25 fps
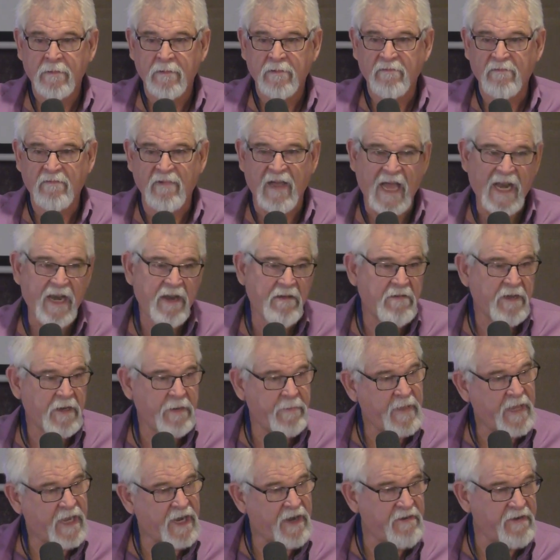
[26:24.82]
Well, I don't want to
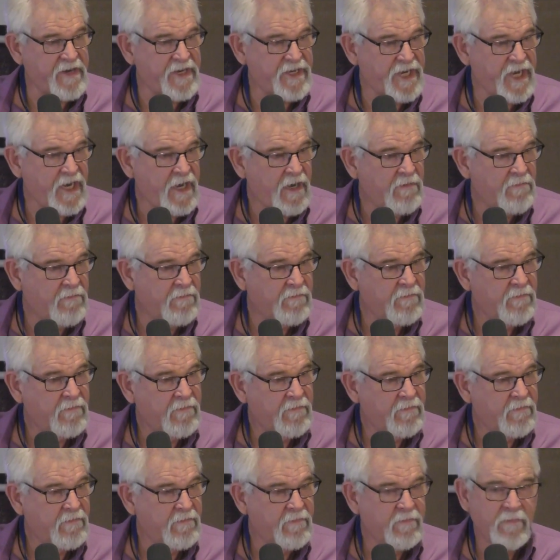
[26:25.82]
be a Christian.
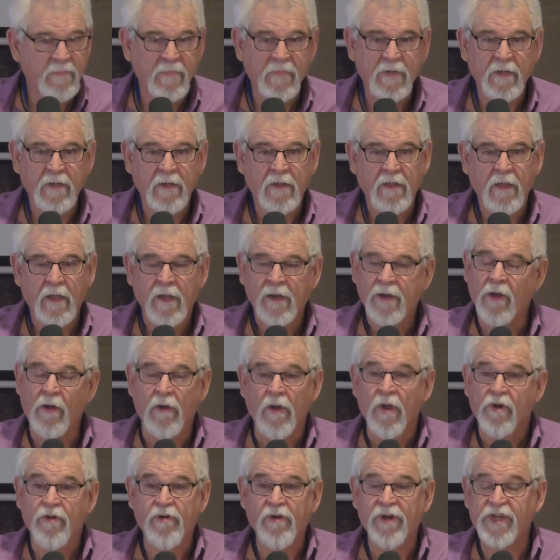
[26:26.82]
No,
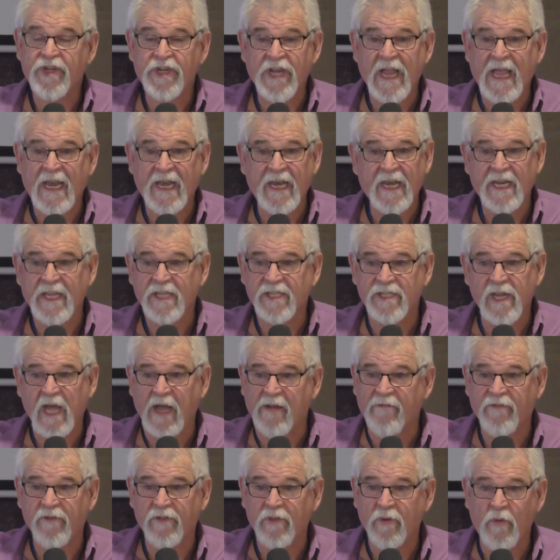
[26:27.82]
Christianity is
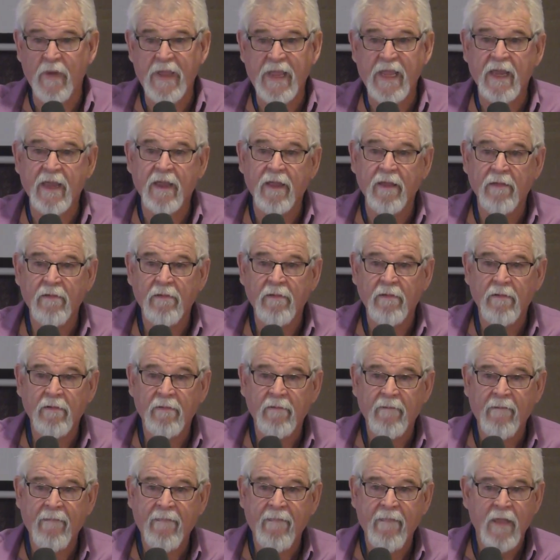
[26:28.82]
not for the weak.
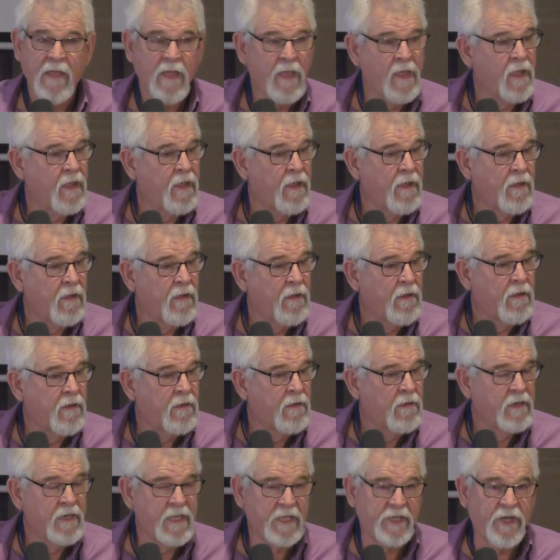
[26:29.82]

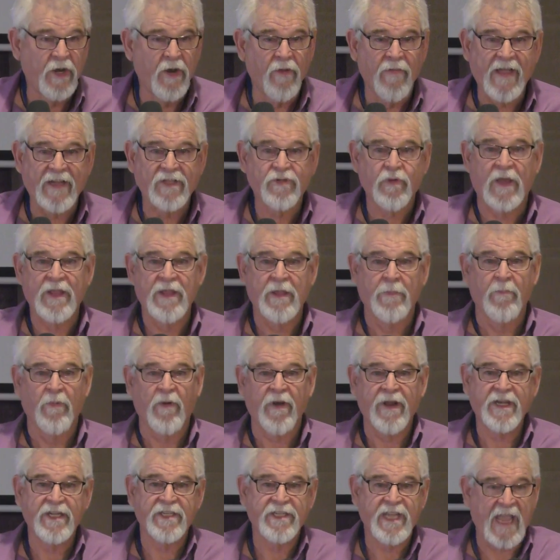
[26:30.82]
You know, that's why the
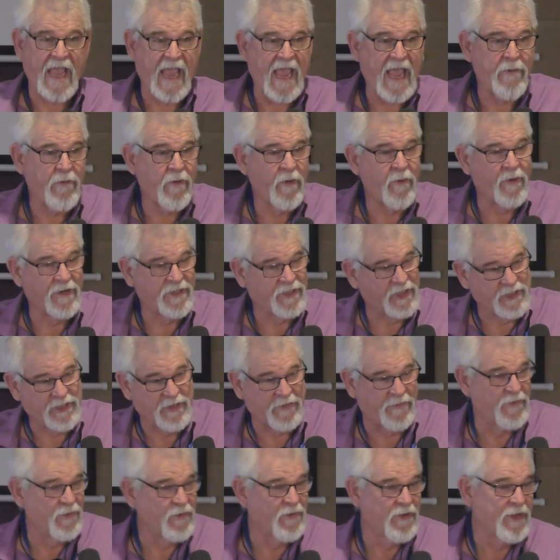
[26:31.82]
Marines say, hey, we want just
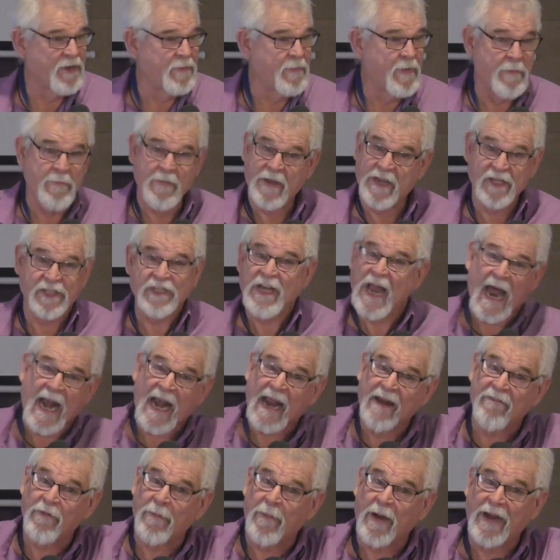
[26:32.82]
a few good men, because not
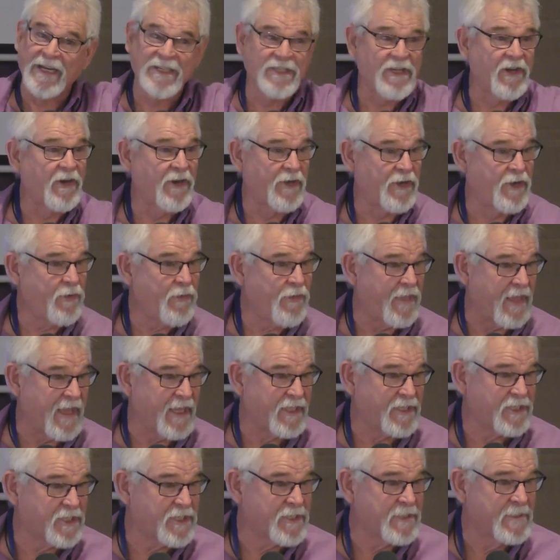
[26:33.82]
everybody's going to do
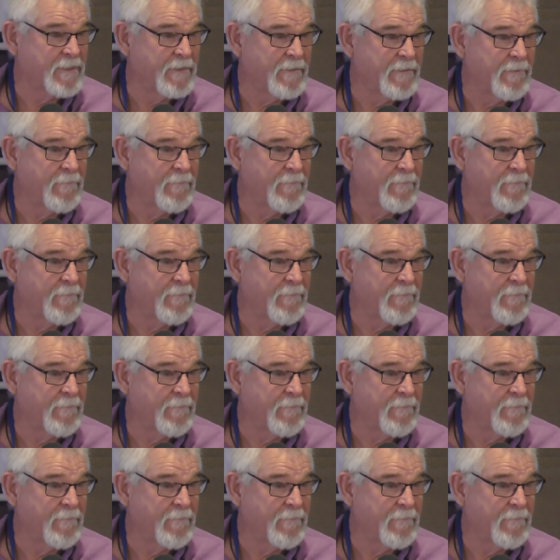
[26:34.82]
this.